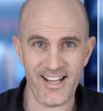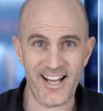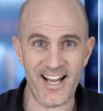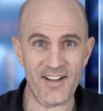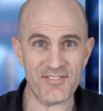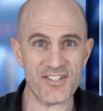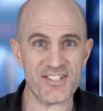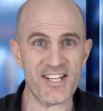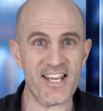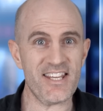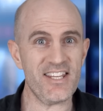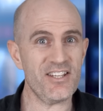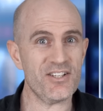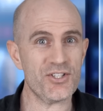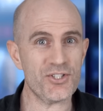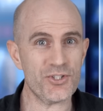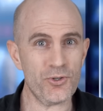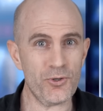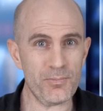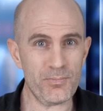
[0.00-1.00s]
After taking
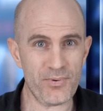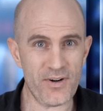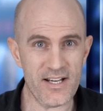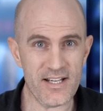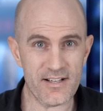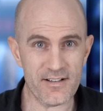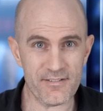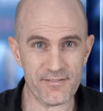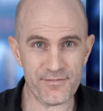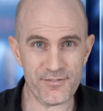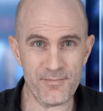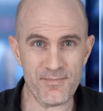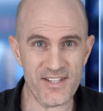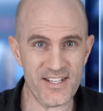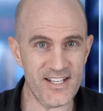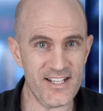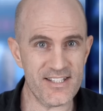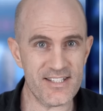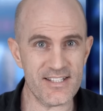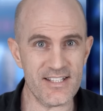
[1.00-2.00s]
a short break from
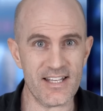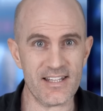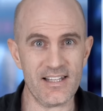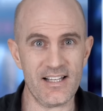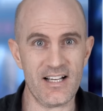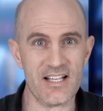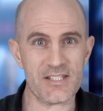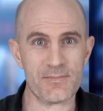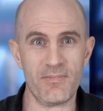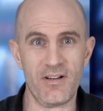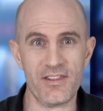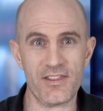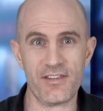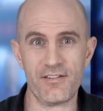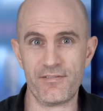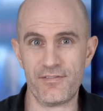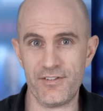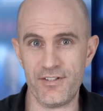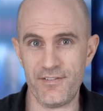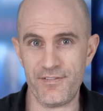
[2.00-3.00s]
the internet last
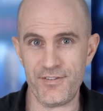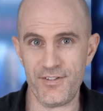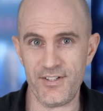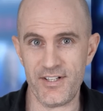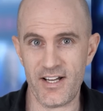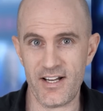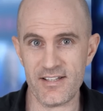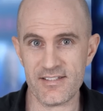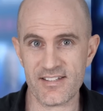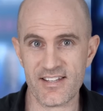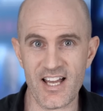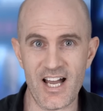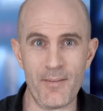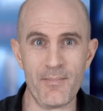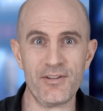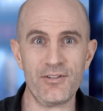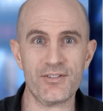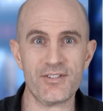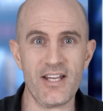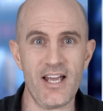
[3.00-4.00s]
month for a few days,
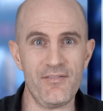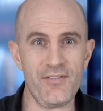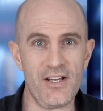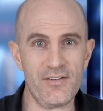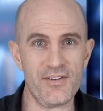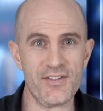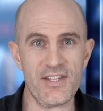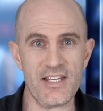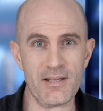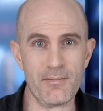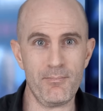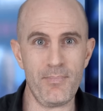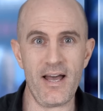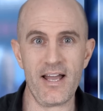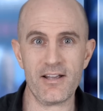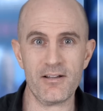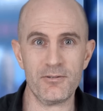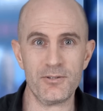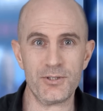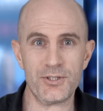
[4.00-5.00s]
Garmin looked to have everything
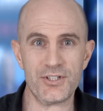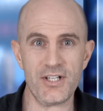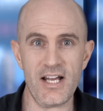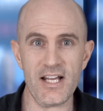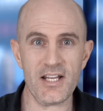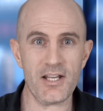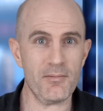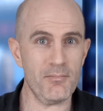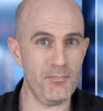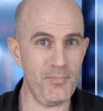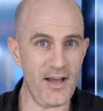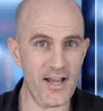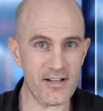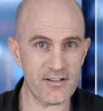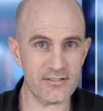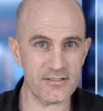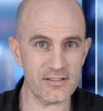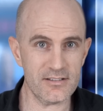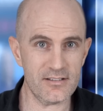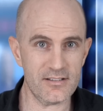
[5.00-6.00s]
back on track,
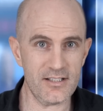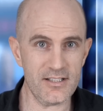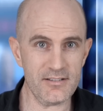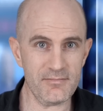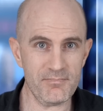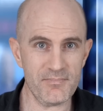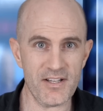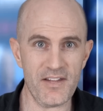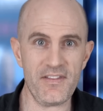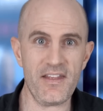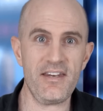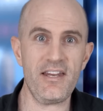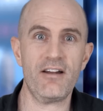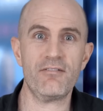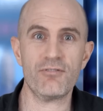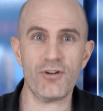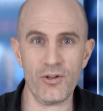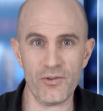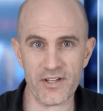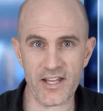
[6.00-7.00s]
back online, and they're
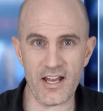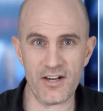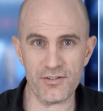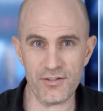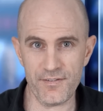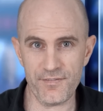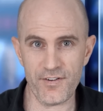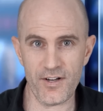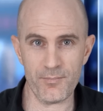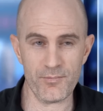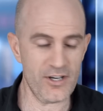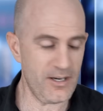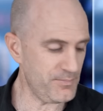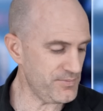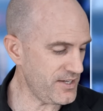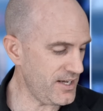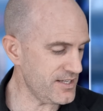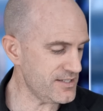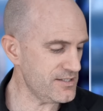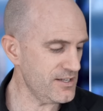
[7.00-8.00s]
now rolling out new firmware
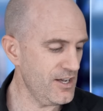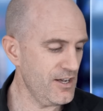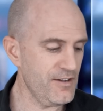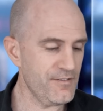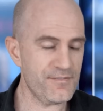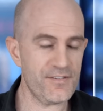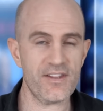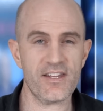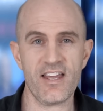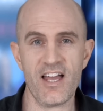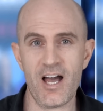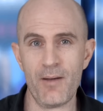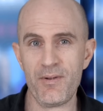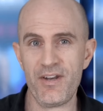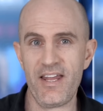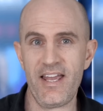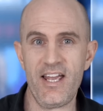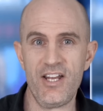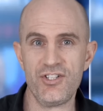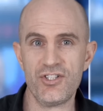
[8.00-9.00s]
updates for the
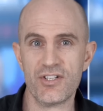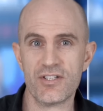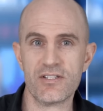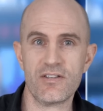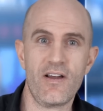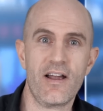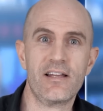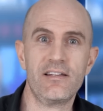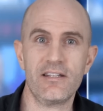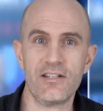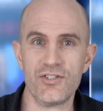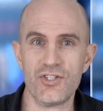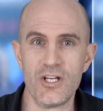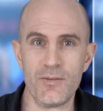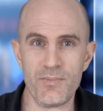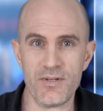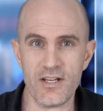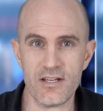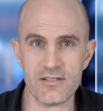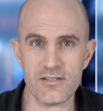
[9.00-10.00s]
Garmin Edge cycling
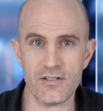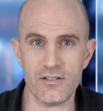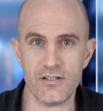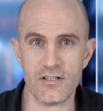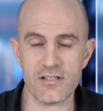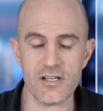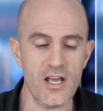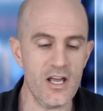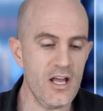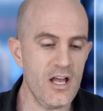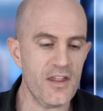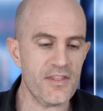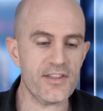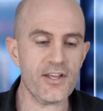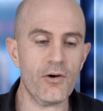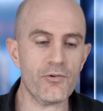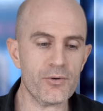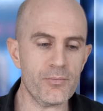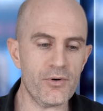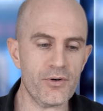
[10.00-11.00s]
GPS units.
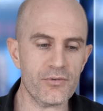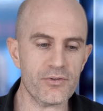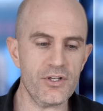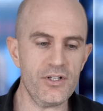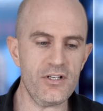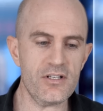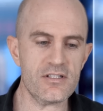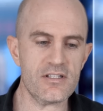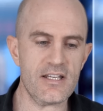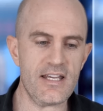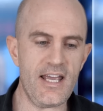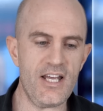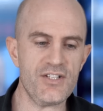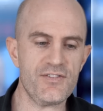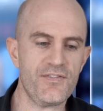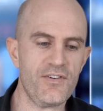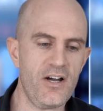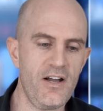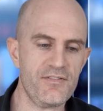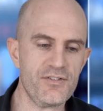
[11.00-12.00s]
The older model units, the
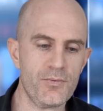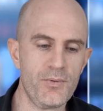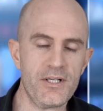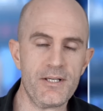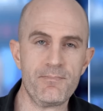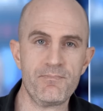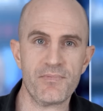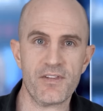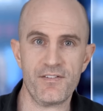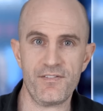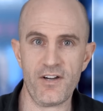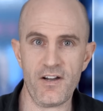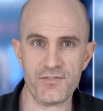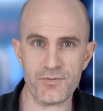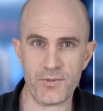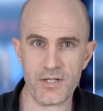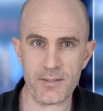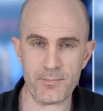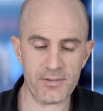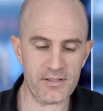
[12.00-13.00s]
Edge 520,
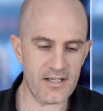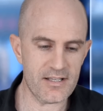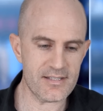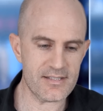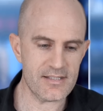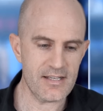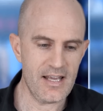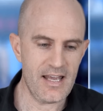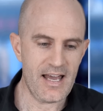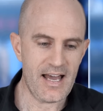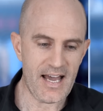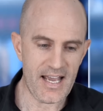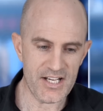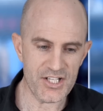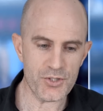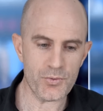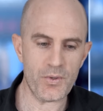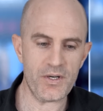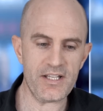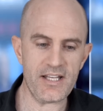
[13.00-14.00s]
520 Plus,
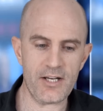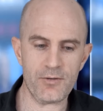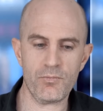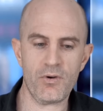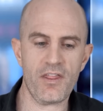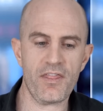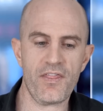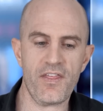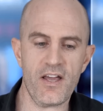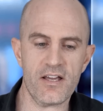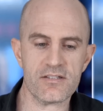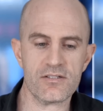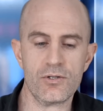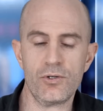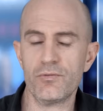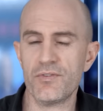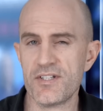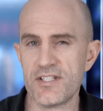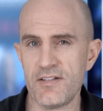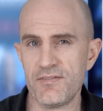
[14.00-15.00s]
820 and 1000,
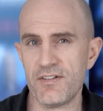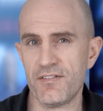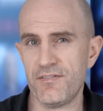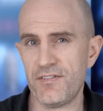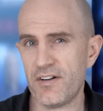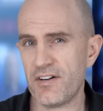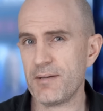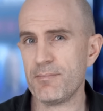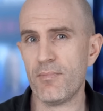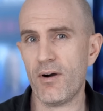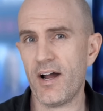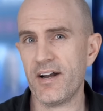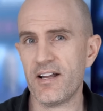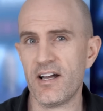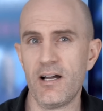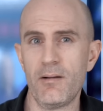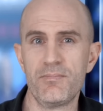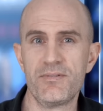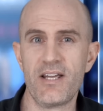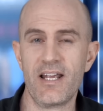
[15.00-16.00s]
all received a very
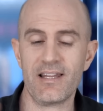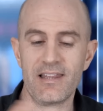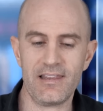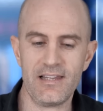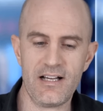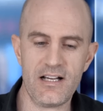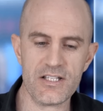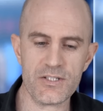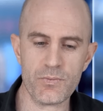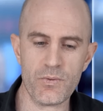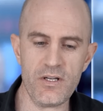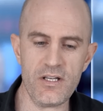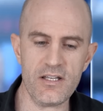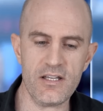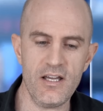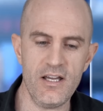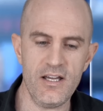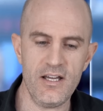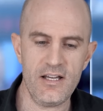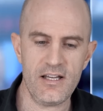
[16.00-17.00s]
minor update last
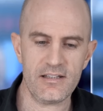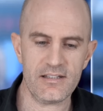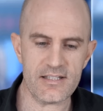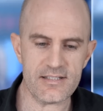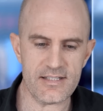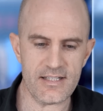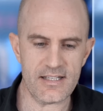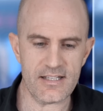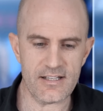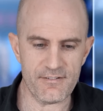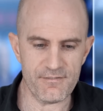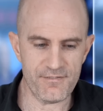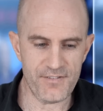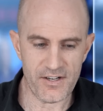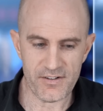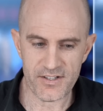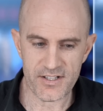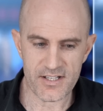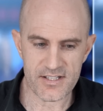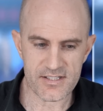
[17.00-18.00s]
week, listing
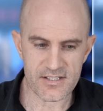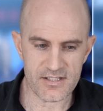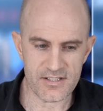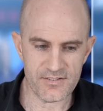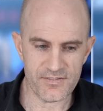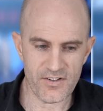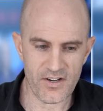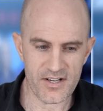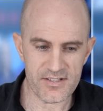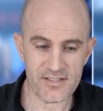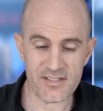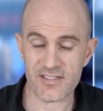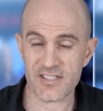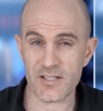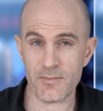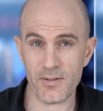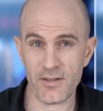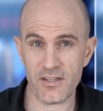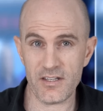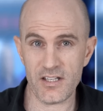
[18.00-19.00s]
various device
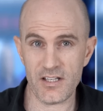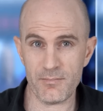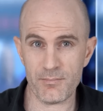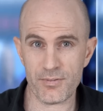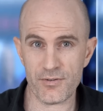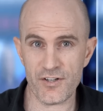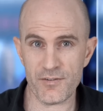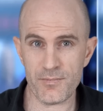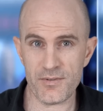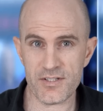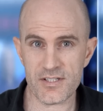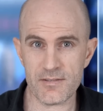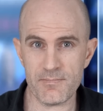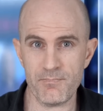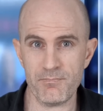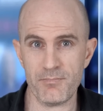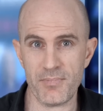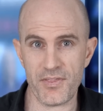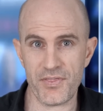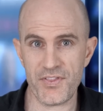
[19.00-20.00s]
stability improvements.
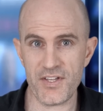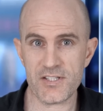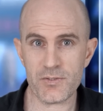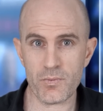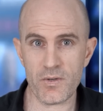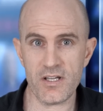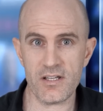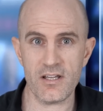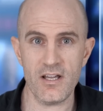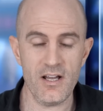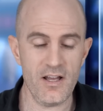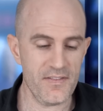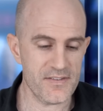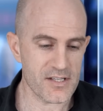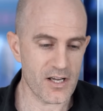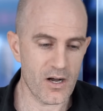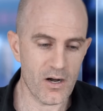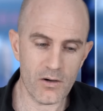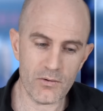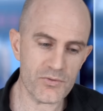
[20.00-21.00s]
But this week,
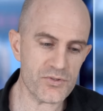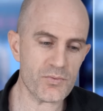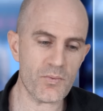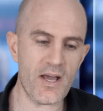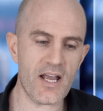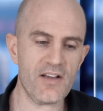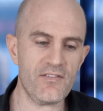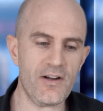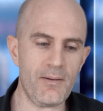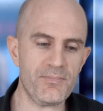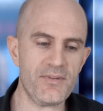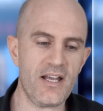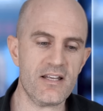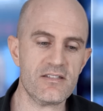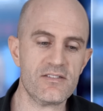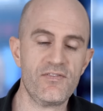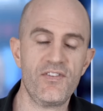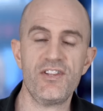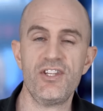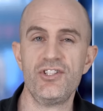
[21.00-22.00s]
it's a whole swag of
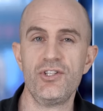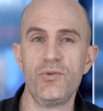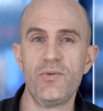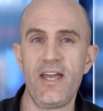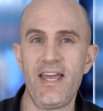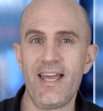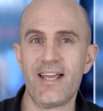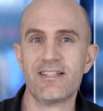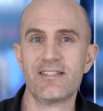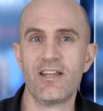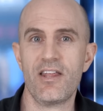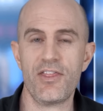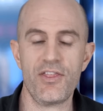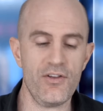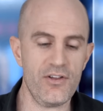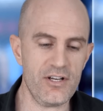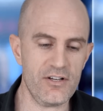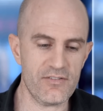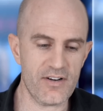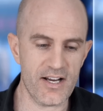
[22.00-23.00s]
updates for the new
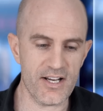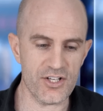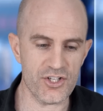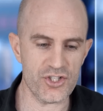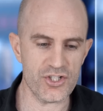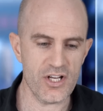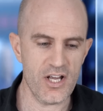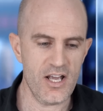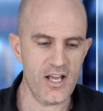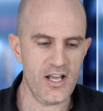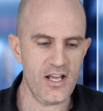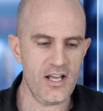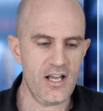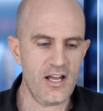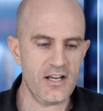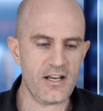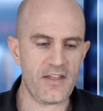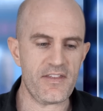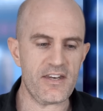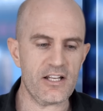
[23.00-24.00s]
X30 range.
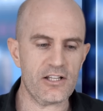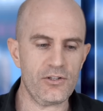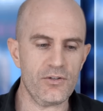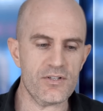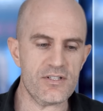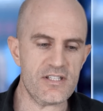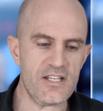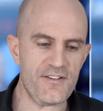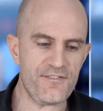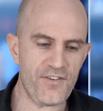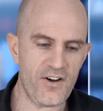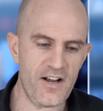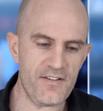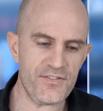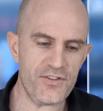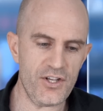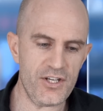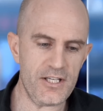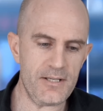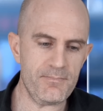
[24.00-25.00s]
Now that includes the
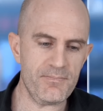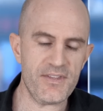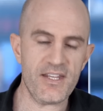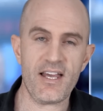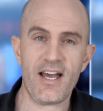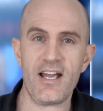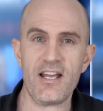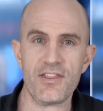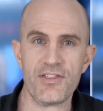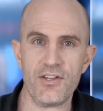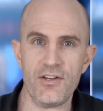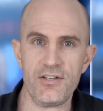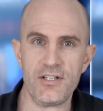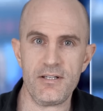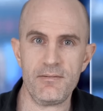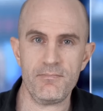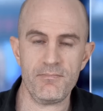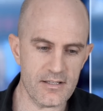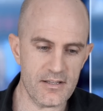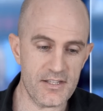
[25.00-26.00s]
530, the
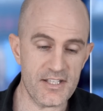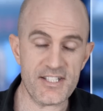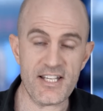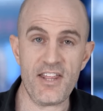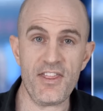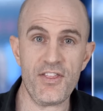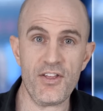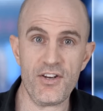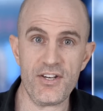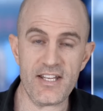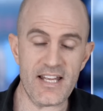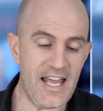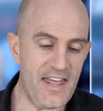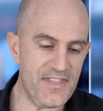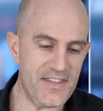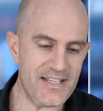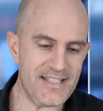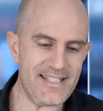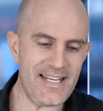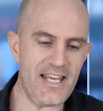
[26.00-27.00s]
830, the 1030
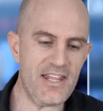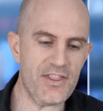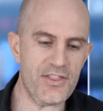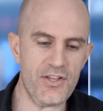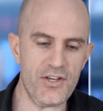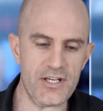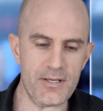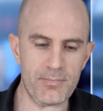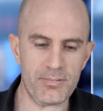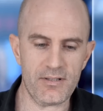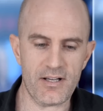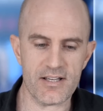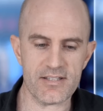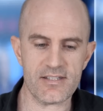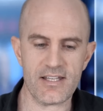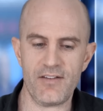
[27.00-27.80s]
and the 1030 Plus.